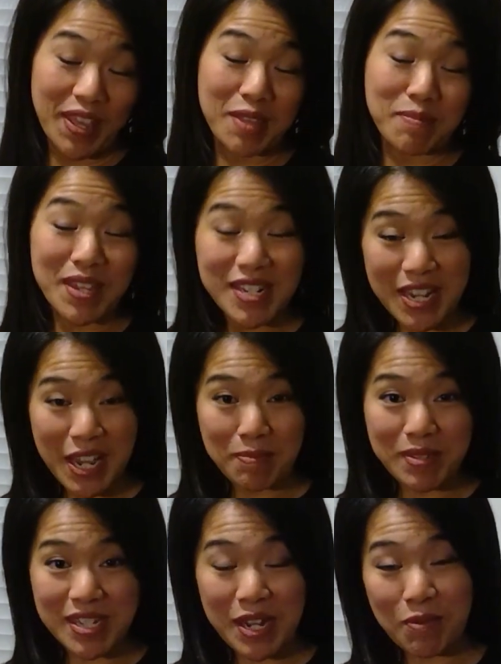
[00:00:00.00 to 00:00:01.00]
In the
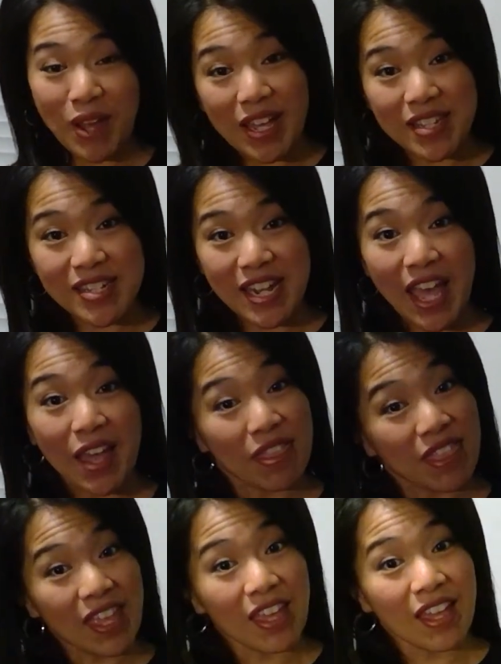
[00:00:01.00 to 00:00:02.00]
meantime, stay well, stay
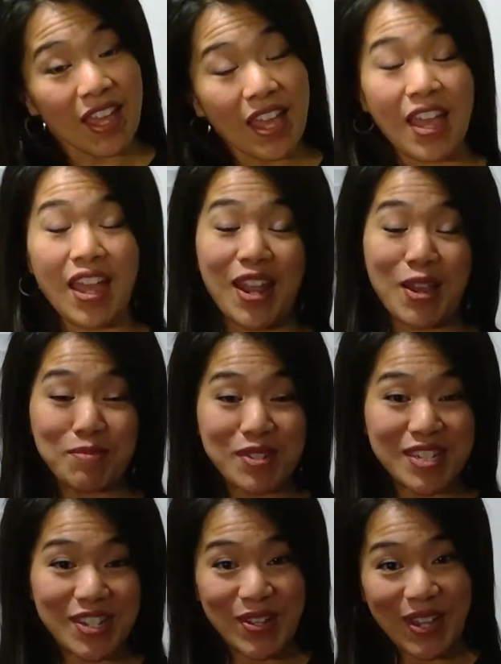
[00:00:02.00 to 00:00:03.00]
healthy, and I hope
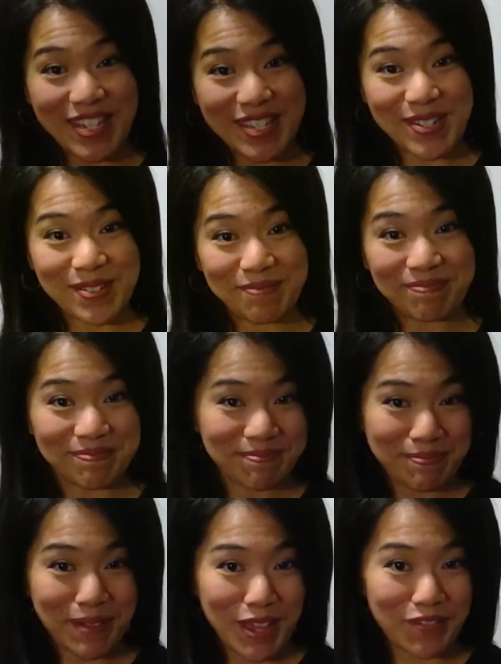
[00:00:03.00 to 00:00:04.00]
to see you guys soon.
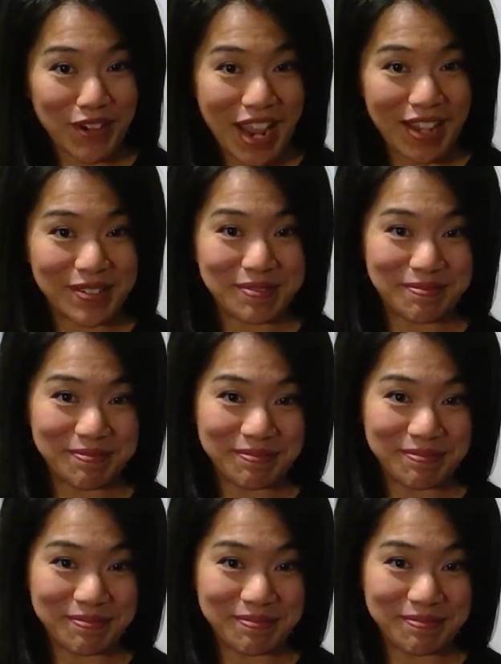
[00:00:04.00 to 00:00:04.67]
Bye for now.